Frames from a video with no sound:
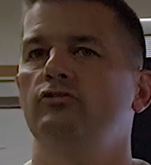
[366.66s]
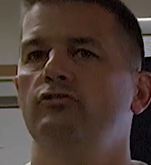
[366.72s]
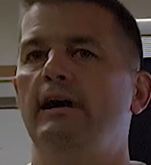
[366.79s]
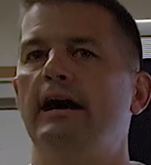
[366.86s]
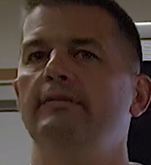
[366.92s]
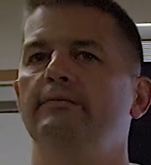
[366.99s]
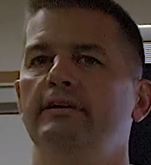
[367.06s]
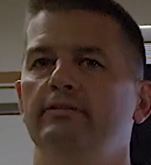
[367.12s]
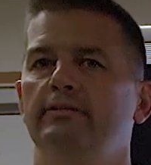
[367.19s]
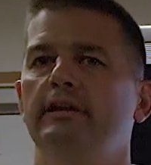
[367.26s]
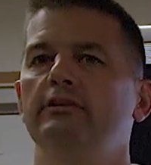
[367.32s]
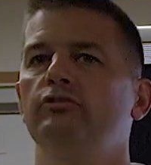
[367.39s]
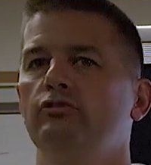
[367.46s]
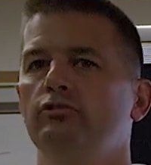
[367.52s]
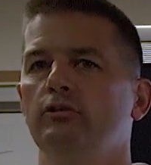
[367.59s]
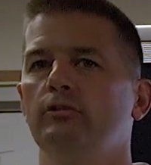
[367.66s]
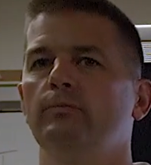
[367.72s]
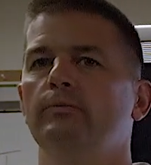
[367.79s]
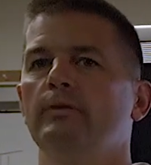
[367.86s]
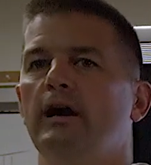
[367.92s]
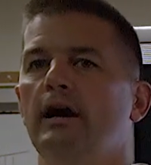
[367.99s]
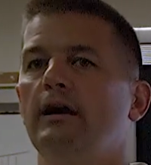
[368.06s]
Travis, that's
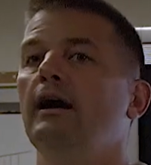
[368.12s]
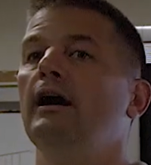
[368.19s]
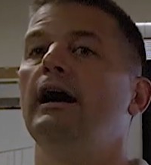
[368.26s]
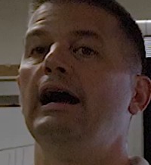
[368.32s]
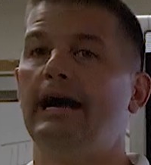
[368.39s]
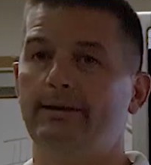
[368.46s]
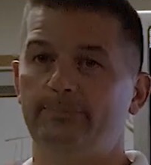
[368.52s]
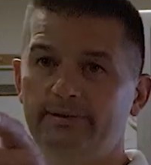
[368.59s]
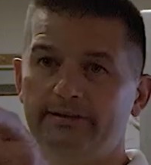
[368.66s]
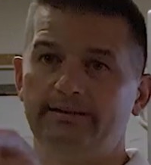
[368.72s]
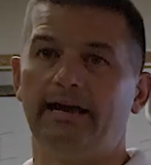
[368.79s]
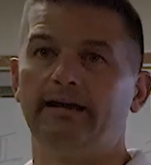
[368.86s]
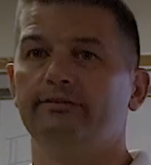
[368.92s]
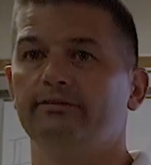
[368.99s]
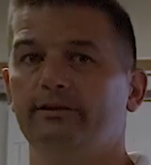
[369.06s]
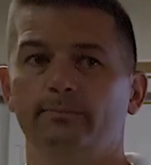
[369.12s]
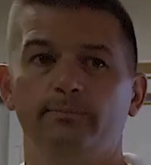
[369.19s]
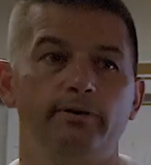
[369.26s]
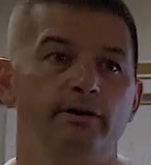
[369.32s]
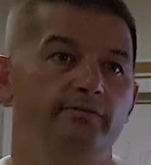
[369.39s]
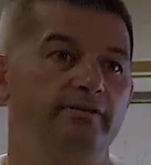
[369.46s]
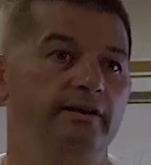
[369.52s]
true. High potassium,
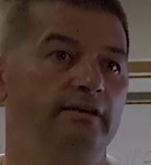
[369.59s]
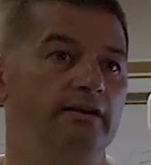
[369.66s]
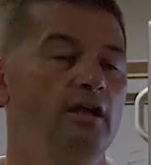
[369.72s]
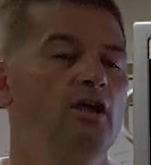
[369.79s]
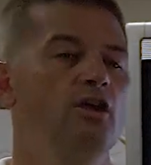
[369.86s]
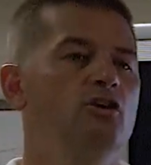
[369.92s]
perfect.